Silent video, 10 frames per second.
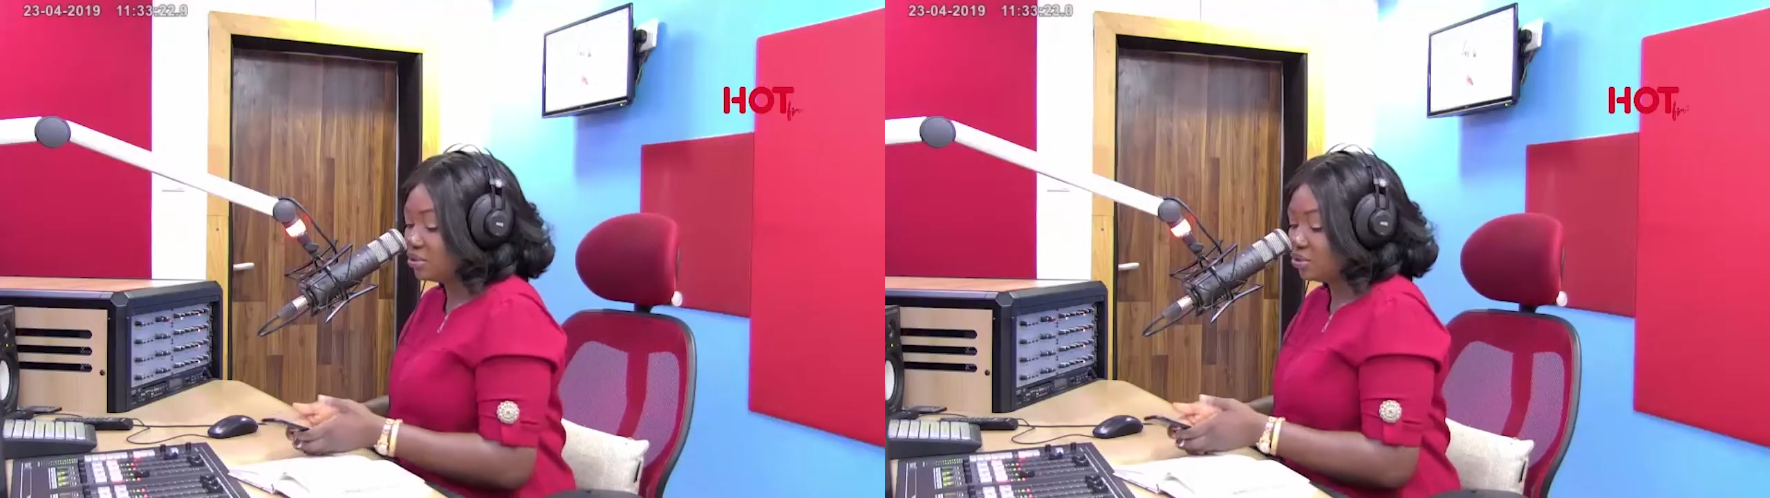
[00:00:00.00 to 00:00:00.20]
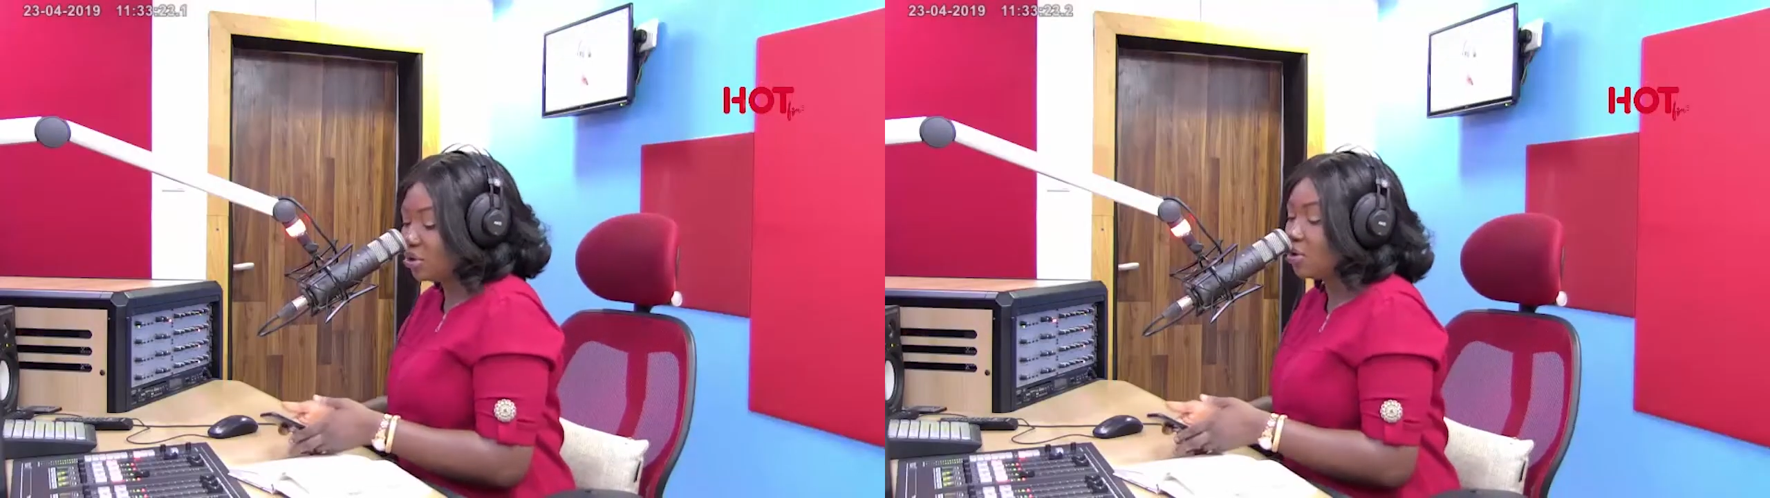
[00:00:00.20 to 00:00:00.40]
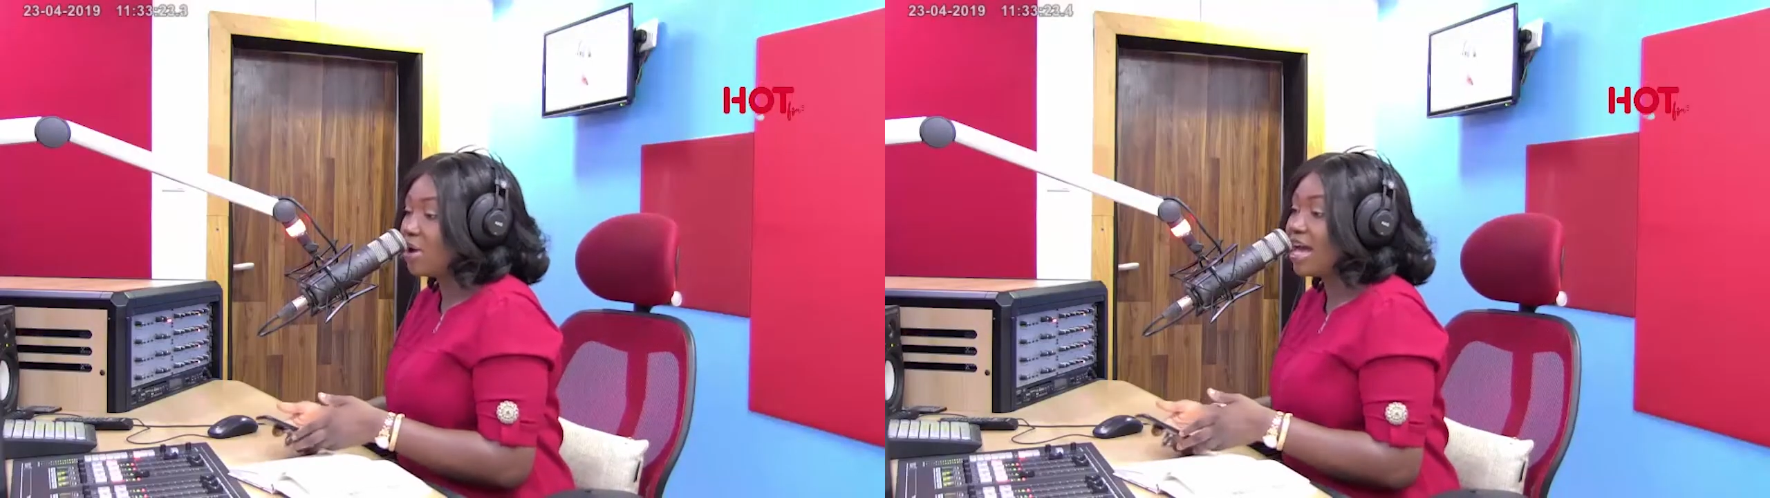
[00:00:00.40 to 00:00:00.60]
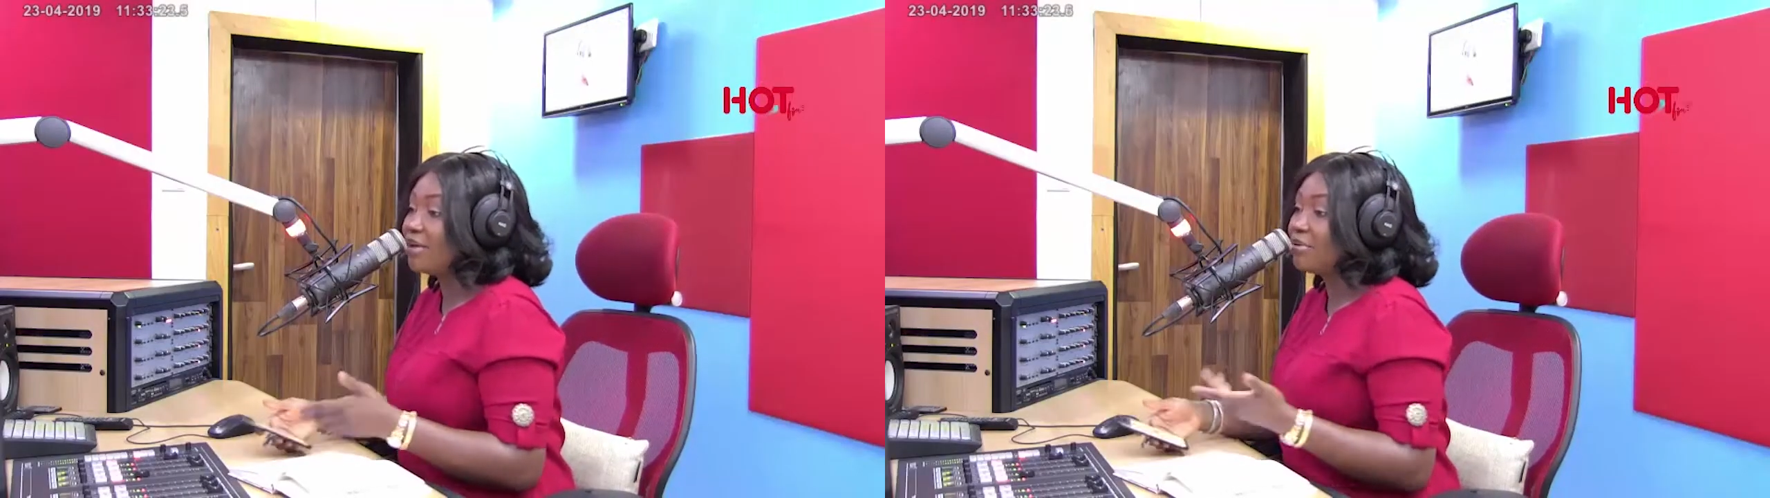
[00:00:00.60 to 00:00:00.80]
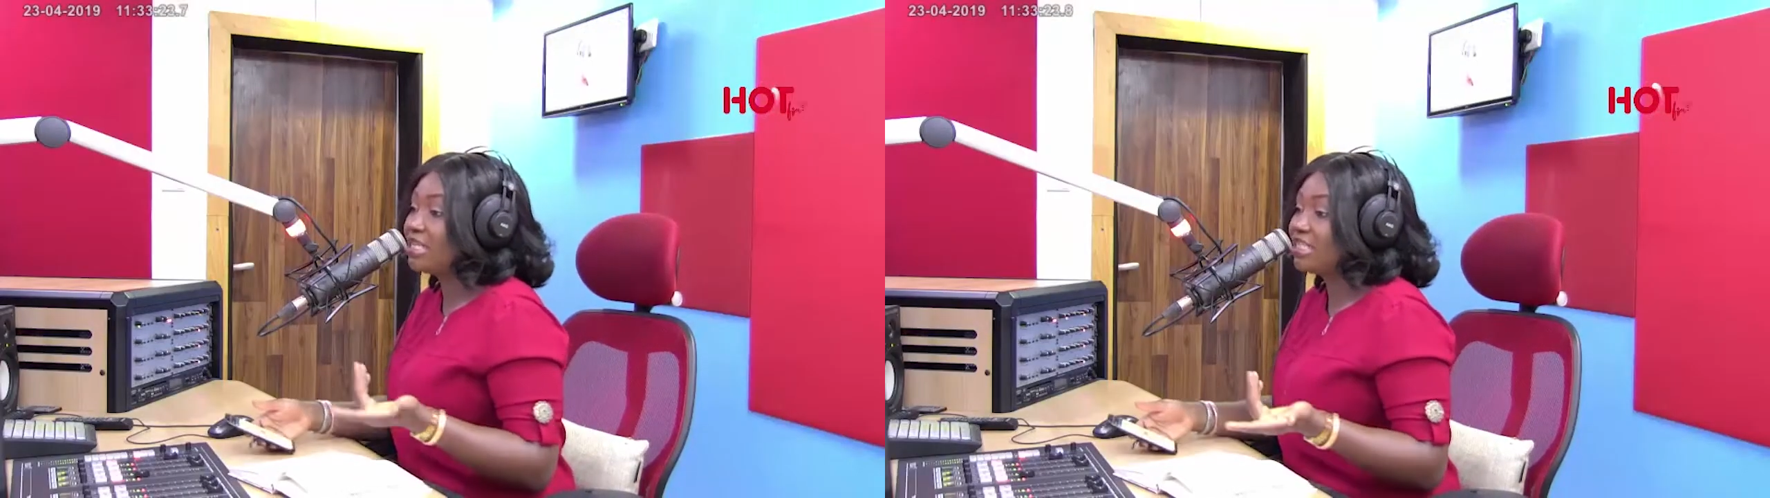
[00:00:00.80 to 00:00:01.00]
So I